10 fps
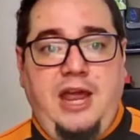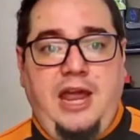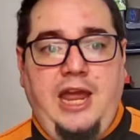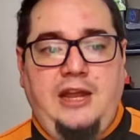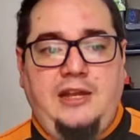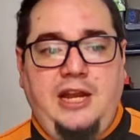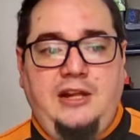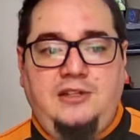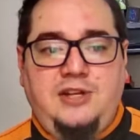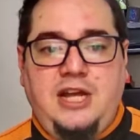And the
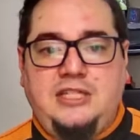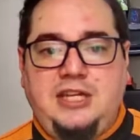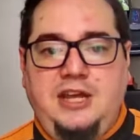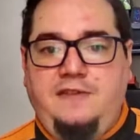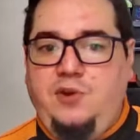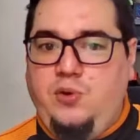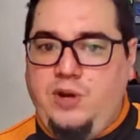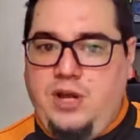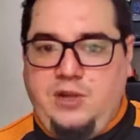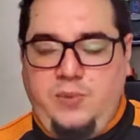Eldrazi, if you're
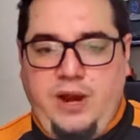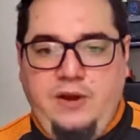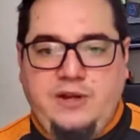not aware,